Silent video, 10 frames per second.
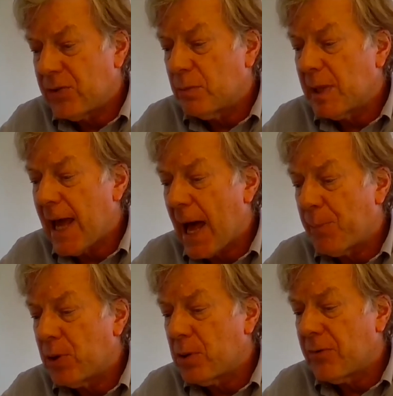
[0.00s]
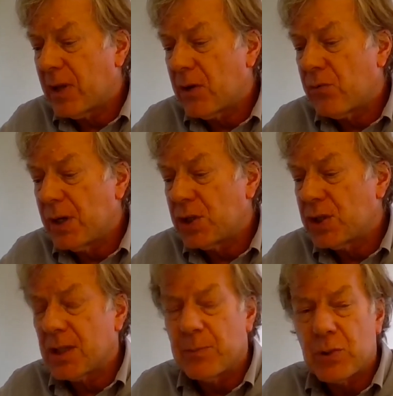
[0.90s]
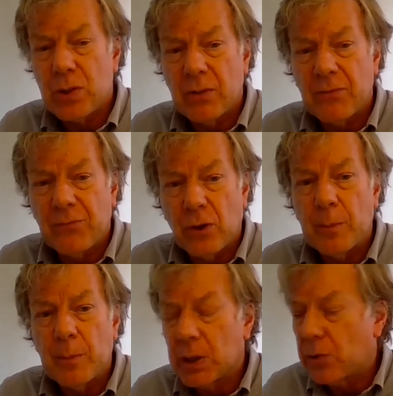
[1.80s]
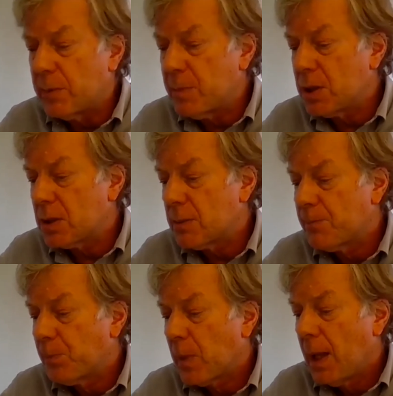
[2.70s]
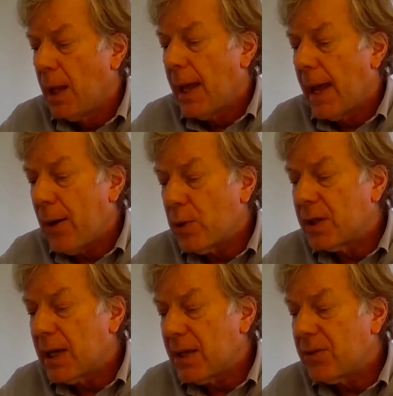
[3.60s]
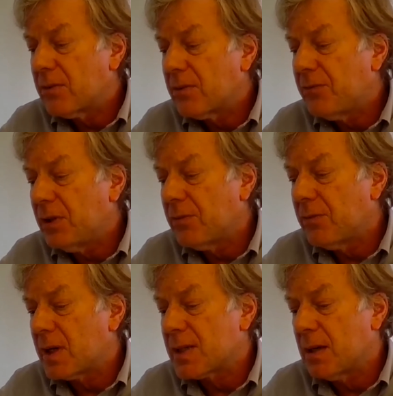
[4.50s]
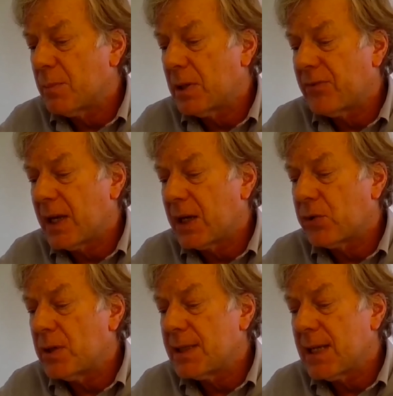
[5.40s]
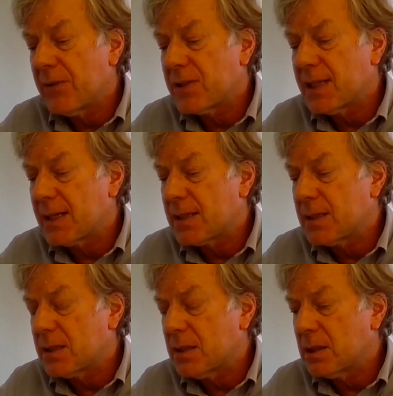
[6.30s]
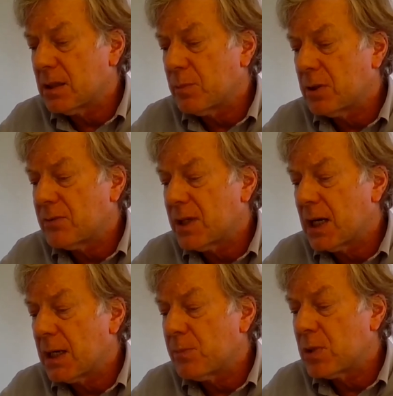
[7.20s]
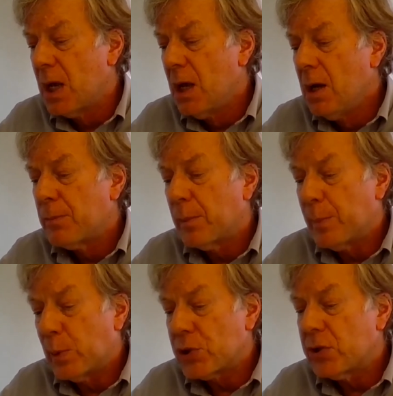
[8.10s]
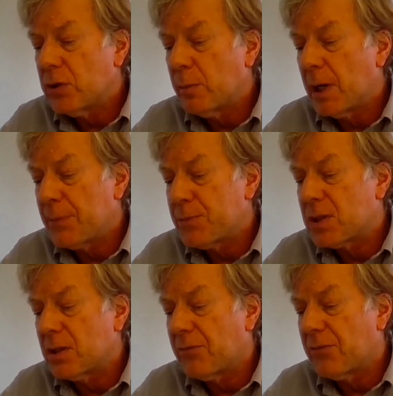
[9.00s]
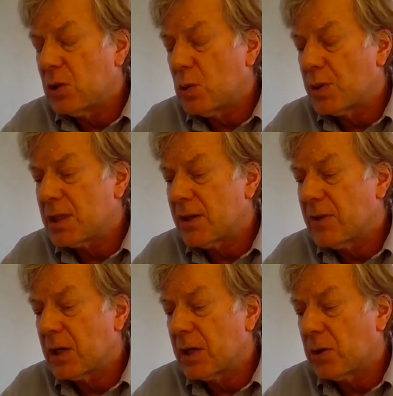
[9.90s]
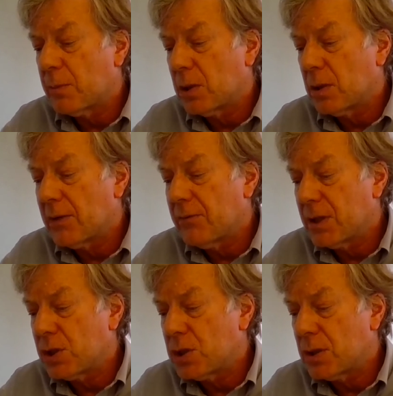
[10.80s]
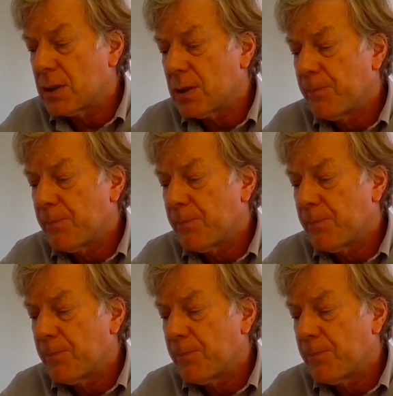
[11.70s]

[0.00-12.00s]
be happier if they reached some sort of formal agreement? How would Nathan feel, for example, if they agreed to have sex a certain number of times, proportional perhaps to the frequency of their criminal adventures?